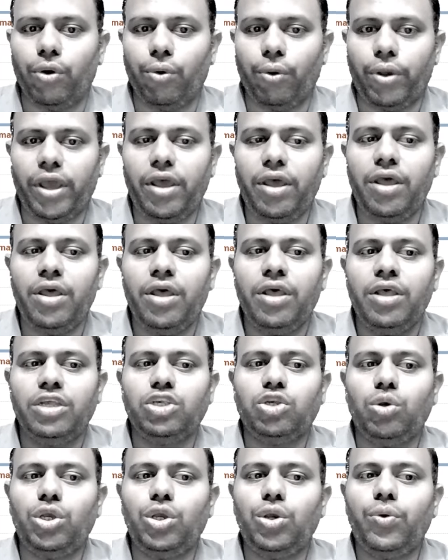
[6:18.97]
Okay,
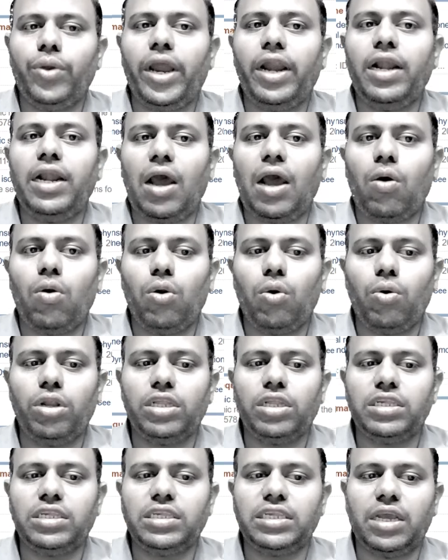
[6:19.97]
so you can download
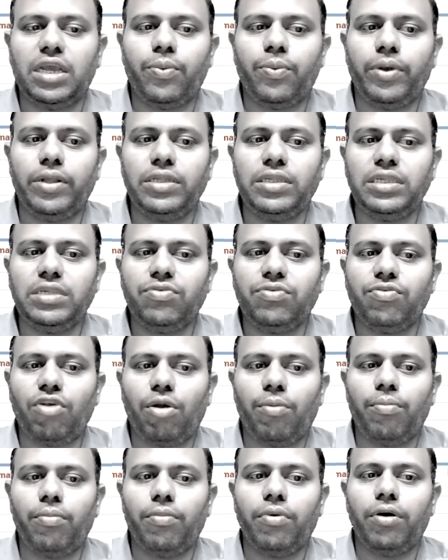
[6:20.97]
this sequence
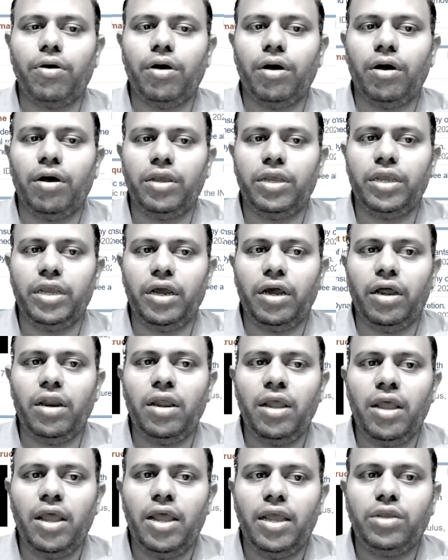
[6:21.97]
from here.